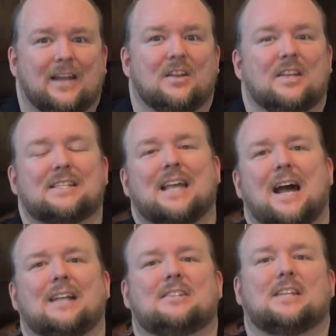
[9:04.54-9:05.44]
into this
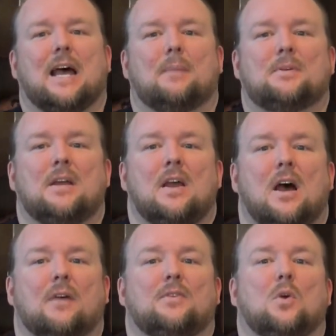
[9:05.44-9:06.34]
concept
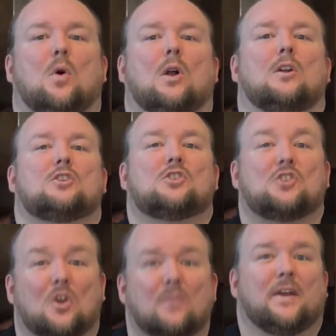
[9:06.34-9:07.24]
of your
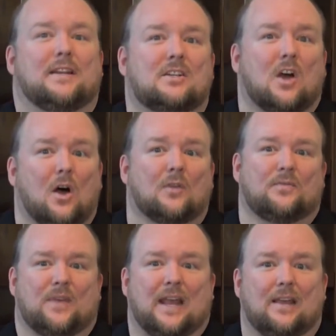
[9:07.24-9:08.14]
servant called
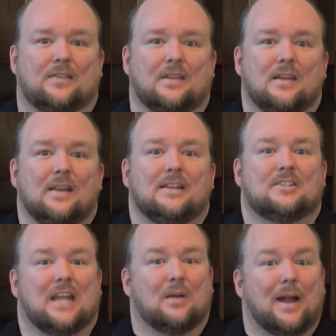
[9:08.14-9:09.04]
faith.
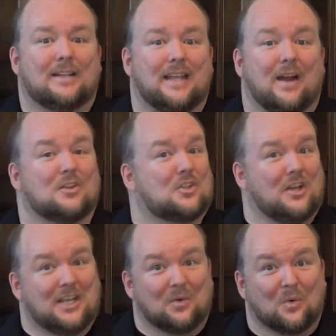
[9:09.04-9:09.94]
Stay right there. It's going to get